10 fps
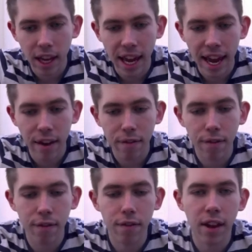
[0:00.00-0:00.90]

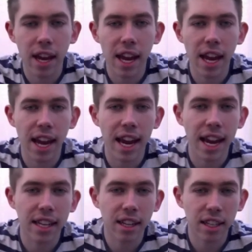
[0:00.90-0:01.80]
if
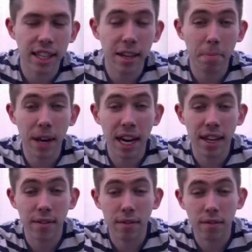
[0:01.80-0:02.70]
it does end up
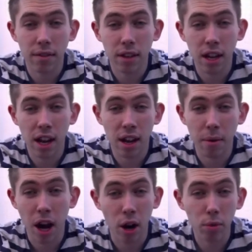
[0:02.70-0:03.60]
being a
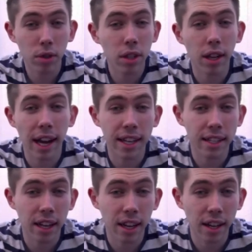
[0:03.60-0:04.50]
hoax, and
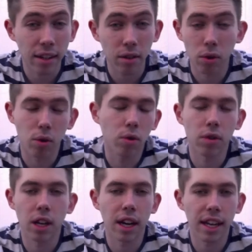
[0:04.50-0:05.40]
or
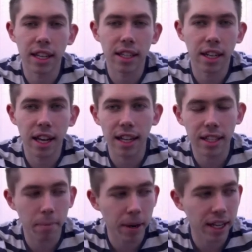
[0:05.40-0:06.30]
like that ends
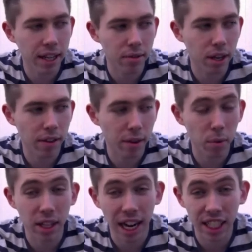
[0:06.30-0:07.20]
up being there
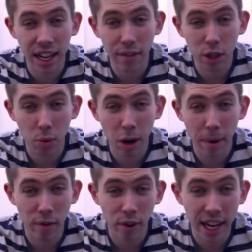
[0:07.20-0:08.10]
wasn't actually anything to worry
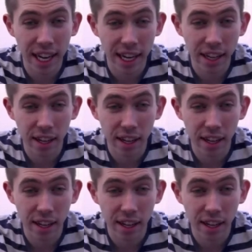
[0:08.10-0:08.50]
about really